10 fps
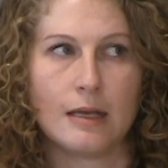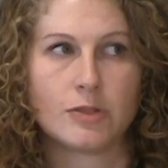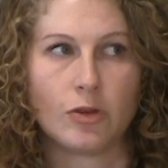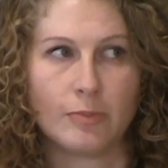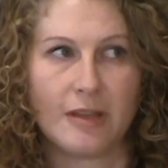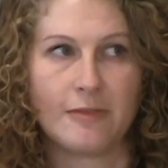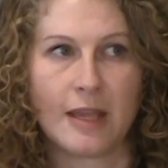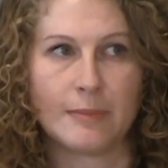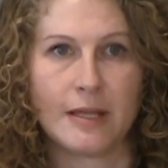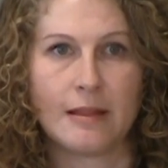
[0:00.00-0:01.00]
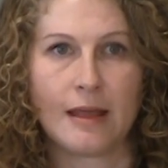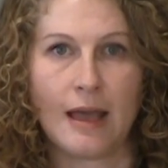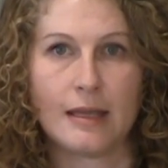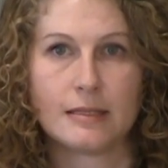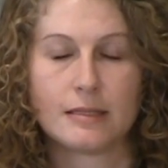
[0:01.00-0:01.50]
told my family
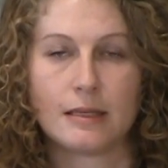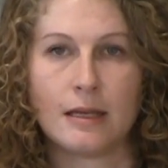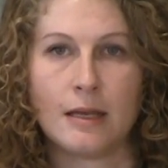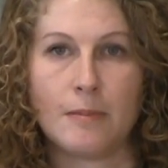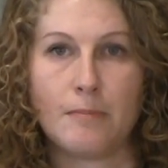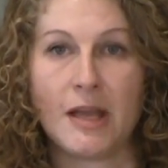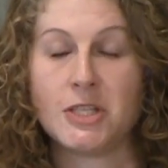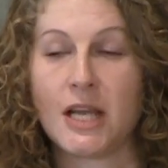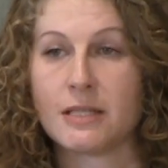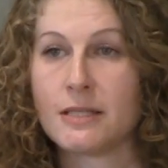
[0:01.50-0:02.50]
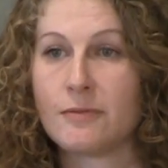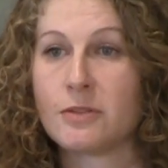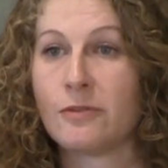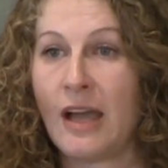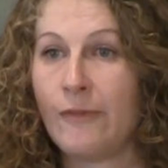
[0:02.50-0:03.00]
that my chances of
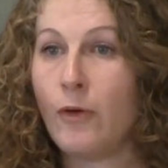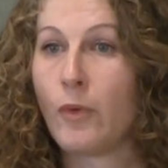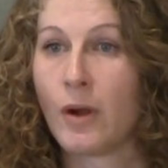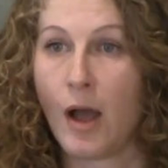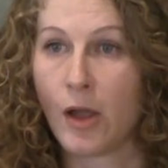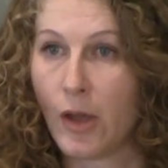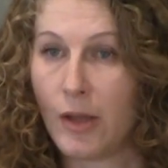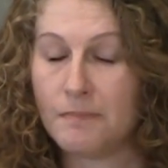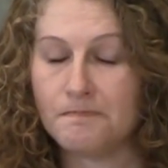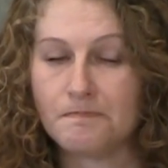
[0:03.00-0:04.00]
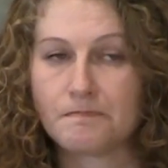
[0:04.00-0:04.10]
survival were not good,